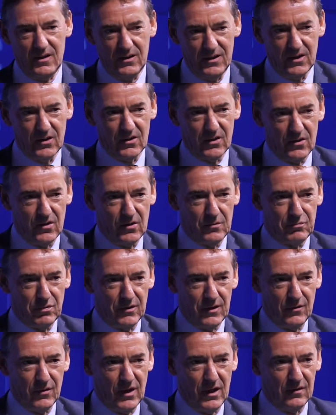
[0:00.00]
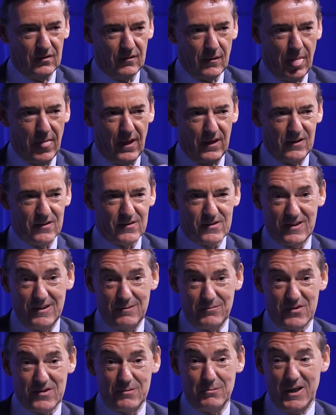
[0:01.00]
you're going to do pretty well. And it
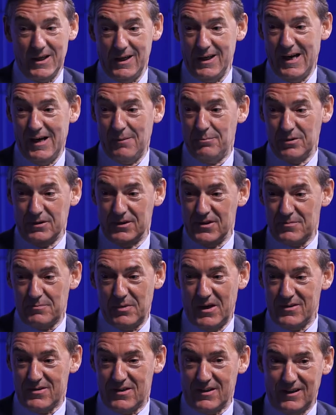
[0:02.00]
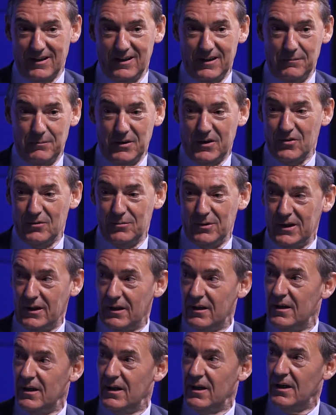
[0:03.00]
seems to me Apple is basically
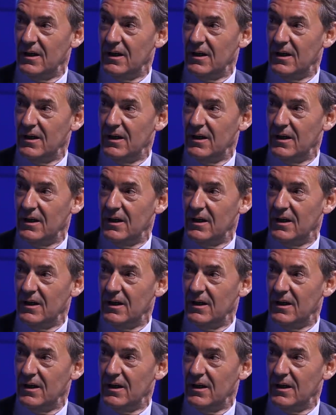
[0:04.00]
becoming